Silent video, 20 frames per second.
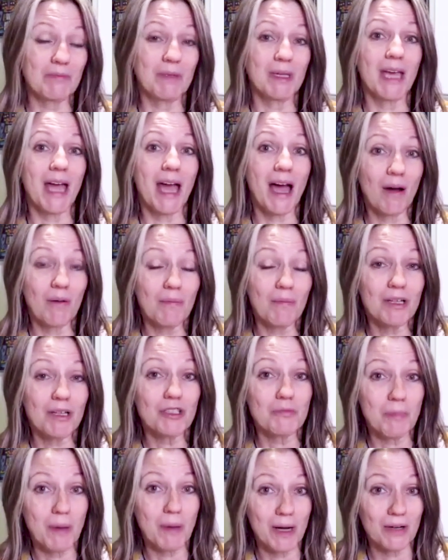me how
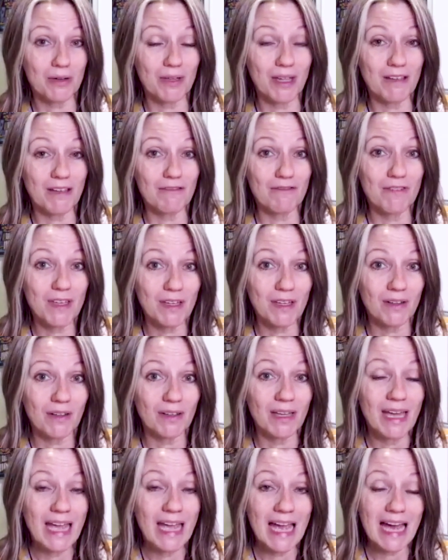much better they feel.
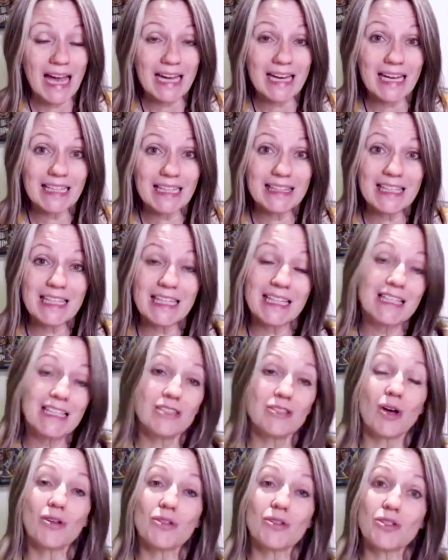And I think
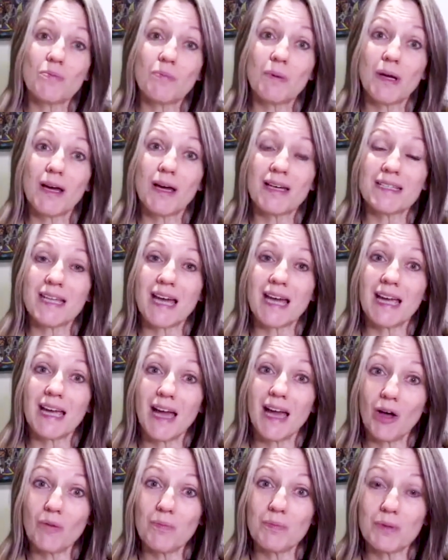it's also because I
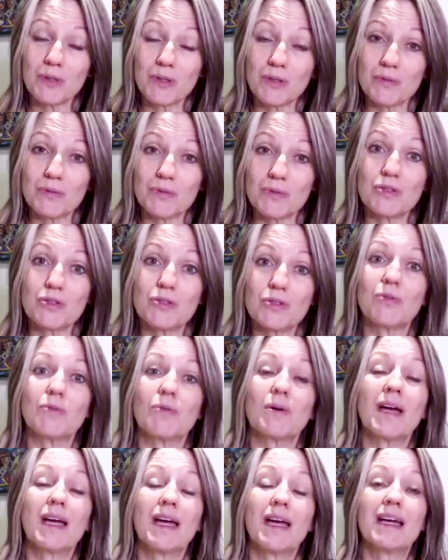help you
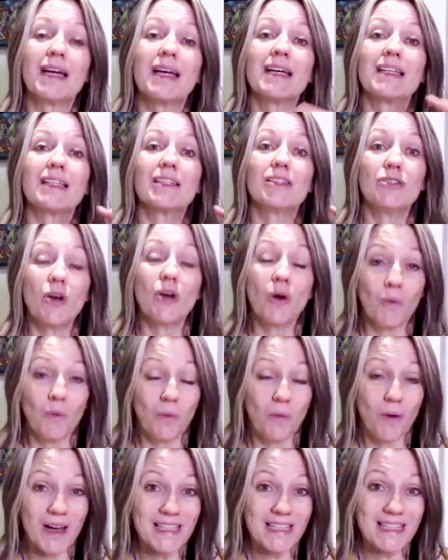to know
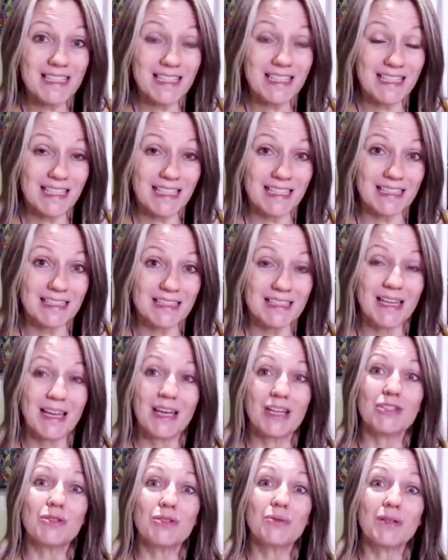what to eat.
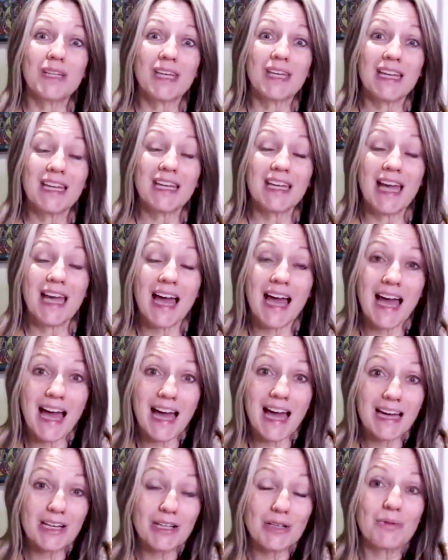You are getting
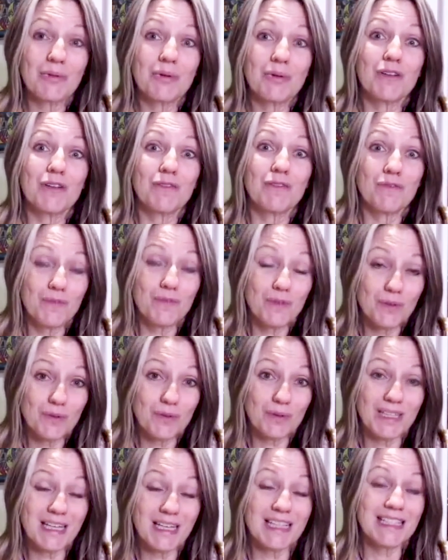adequate
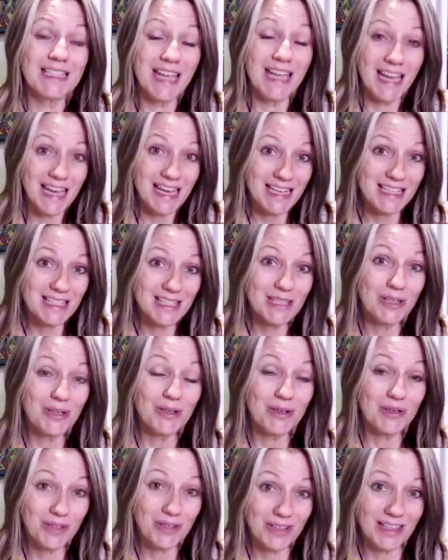food that tastes
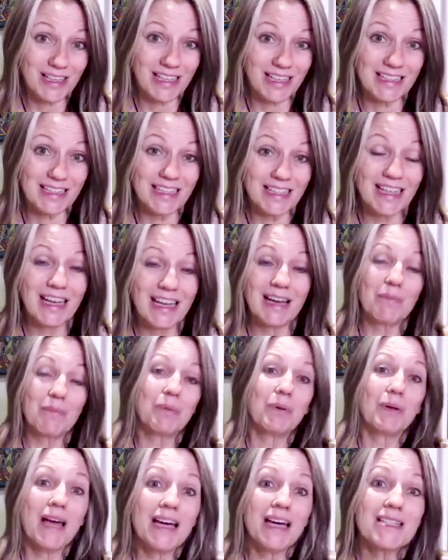good,
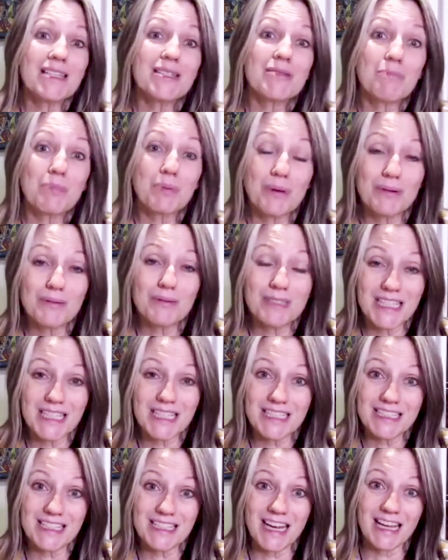plus
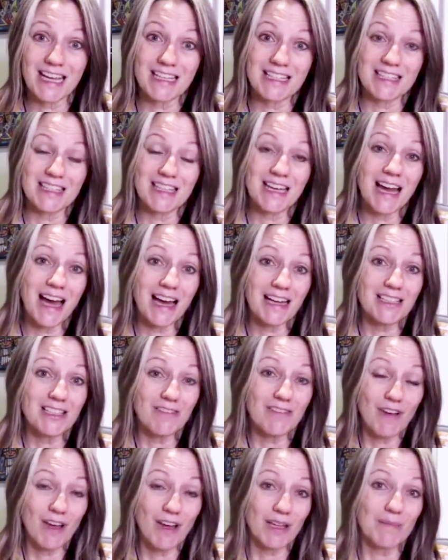protein shakes that I
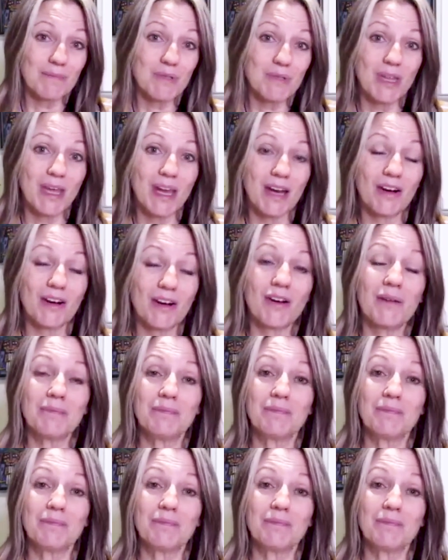developed that are